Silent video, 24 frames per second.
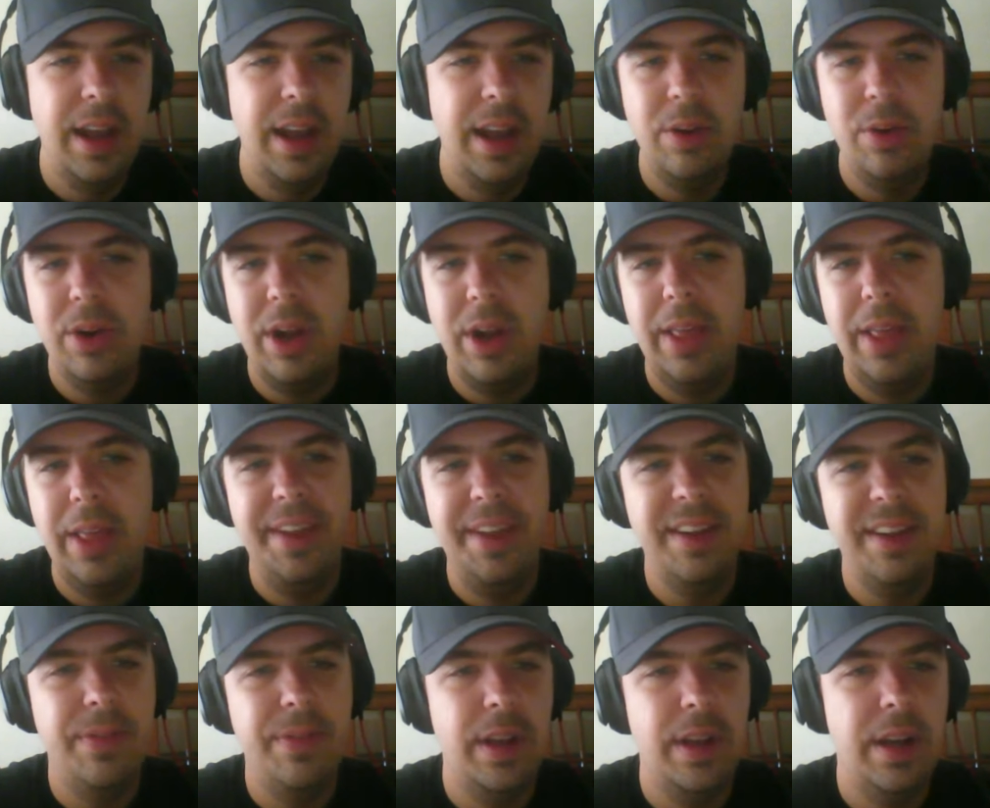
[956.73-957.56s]
I do not
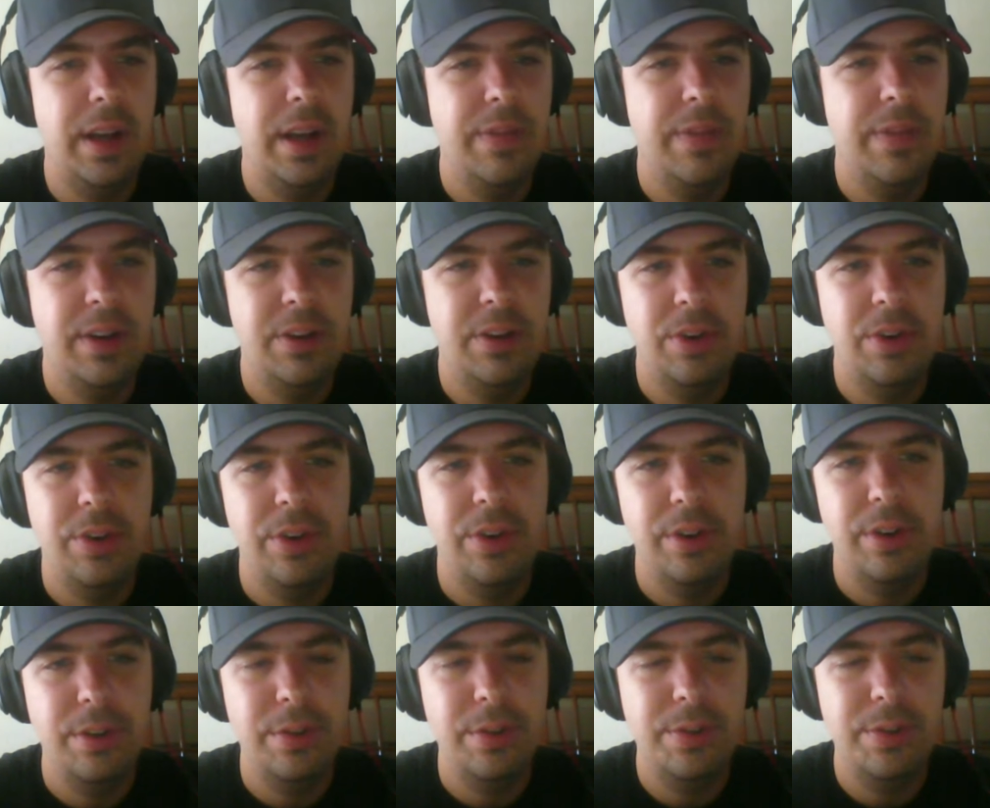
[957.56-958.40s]
like Victor
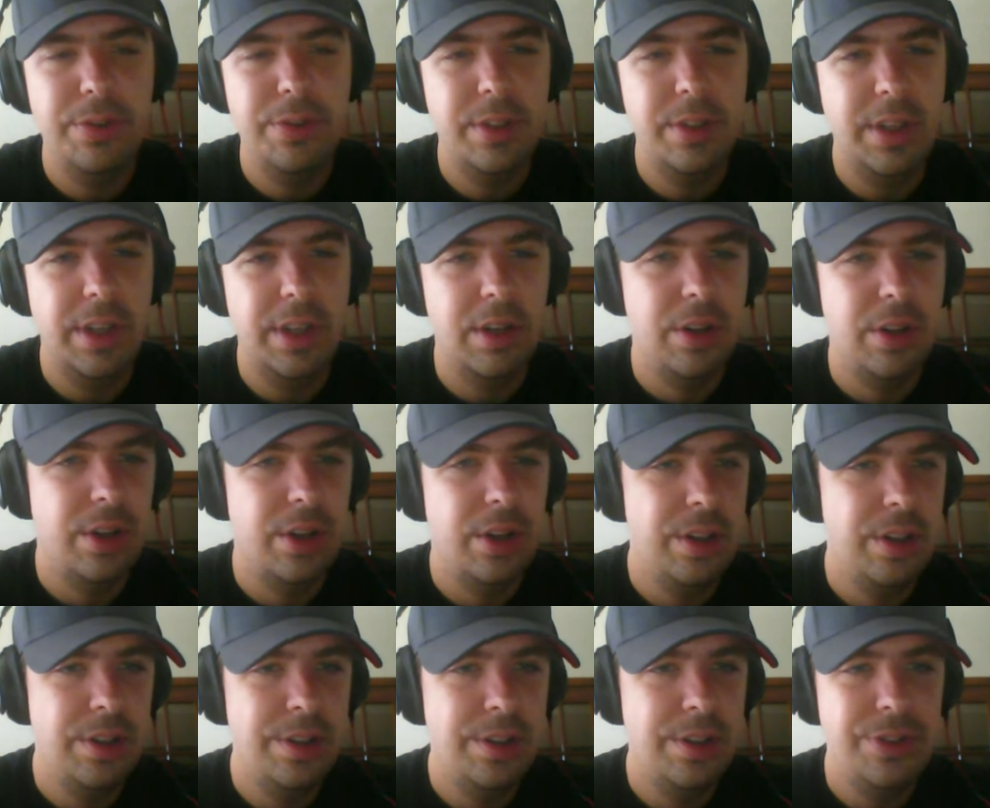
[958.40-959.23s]
Cruz at
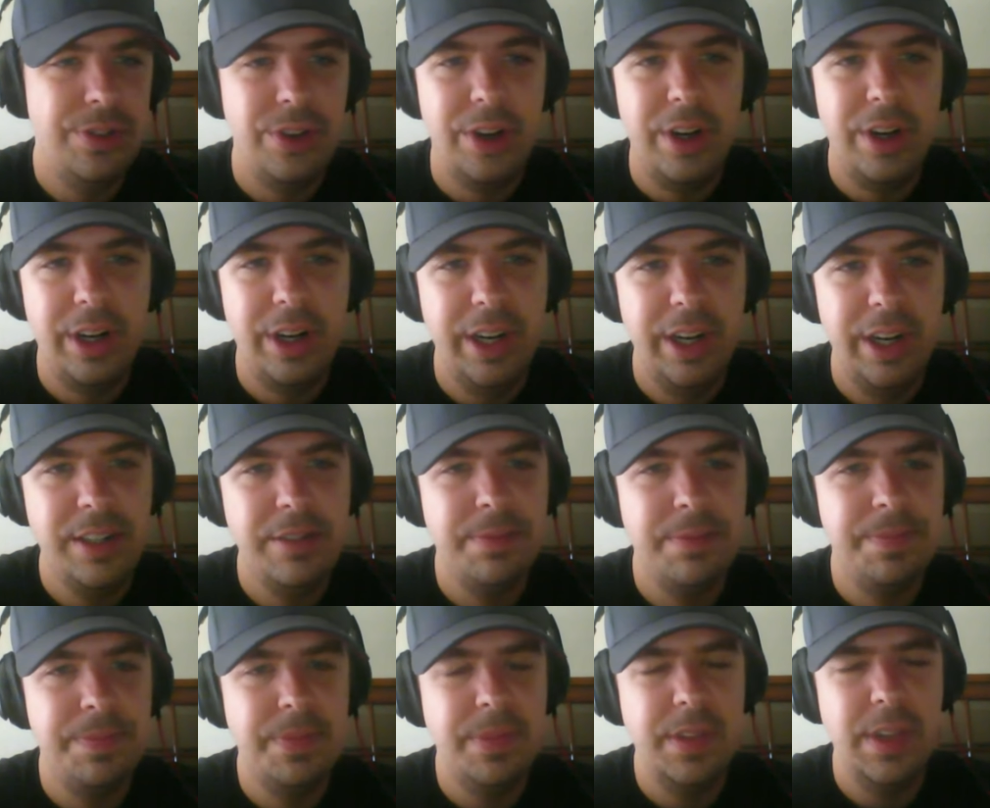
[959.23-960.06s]
all. Sorry.
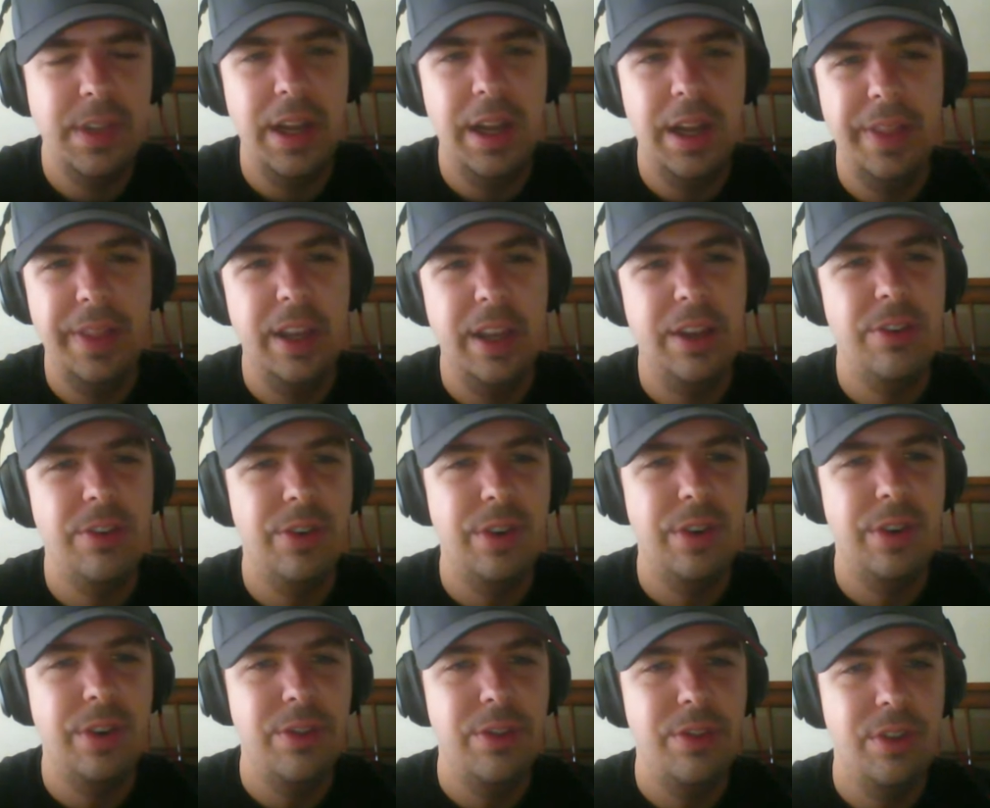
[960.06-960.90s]
The
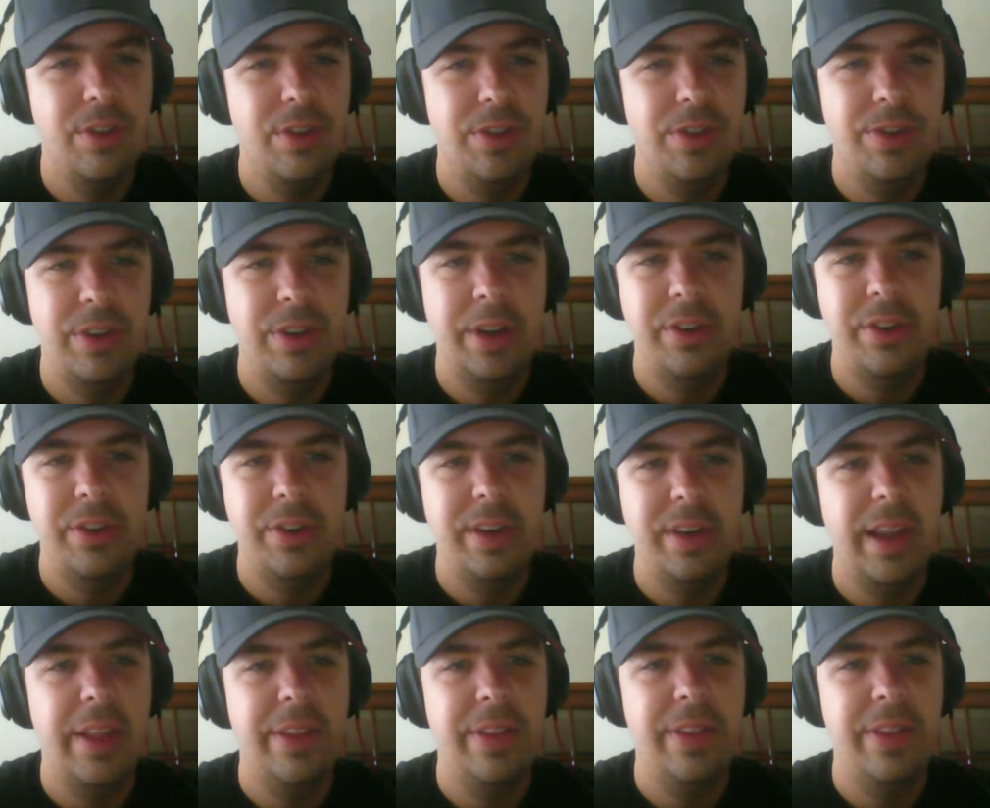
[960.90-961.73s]
injury is just such a death